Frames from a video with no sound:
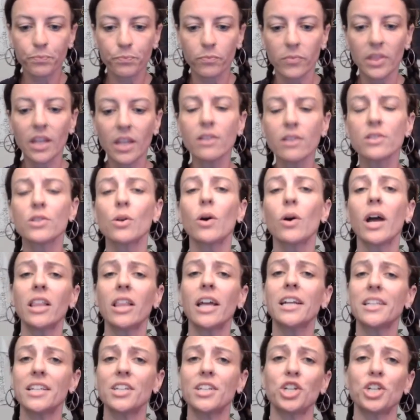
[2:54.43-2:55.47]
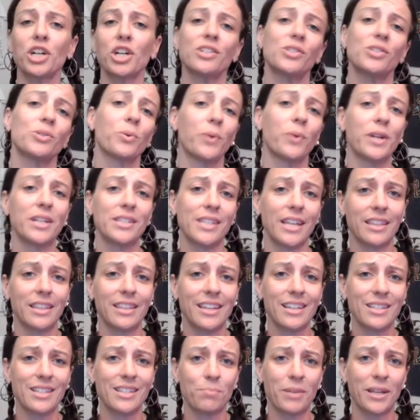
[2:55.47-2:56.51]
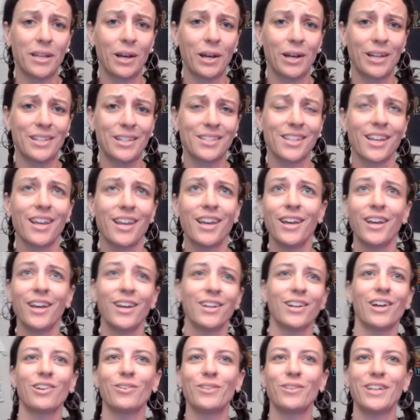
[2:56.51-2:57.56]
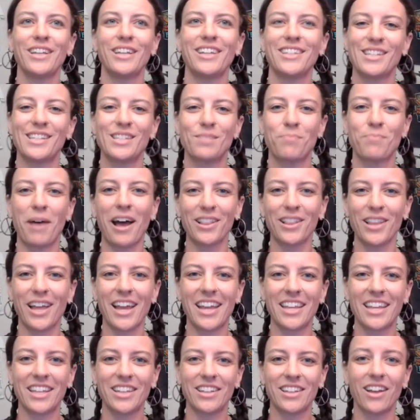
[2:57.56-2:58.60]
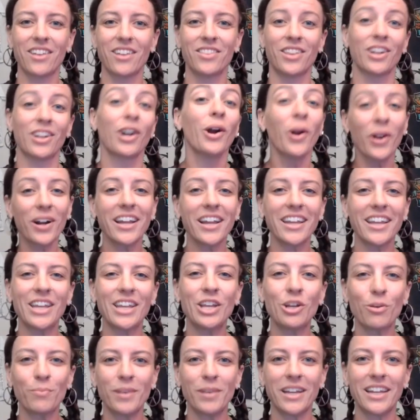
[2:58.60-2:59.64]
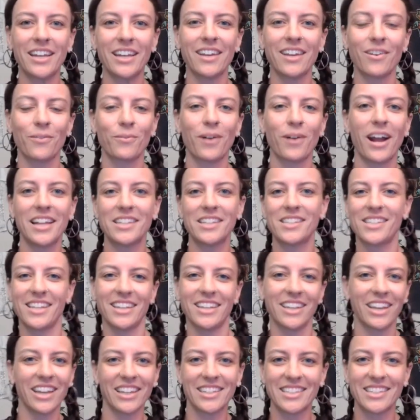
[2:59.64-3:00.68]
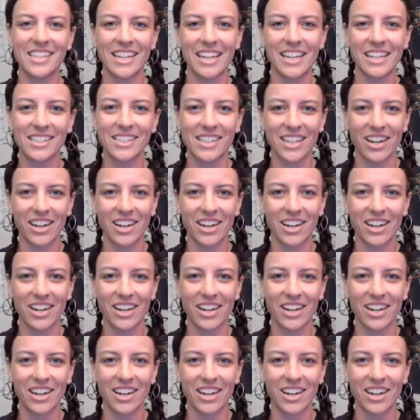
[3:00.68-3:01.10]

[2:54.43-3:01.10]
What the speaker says: So I like to share stories like these because not only does it spotlight the current human rights and good deeds that are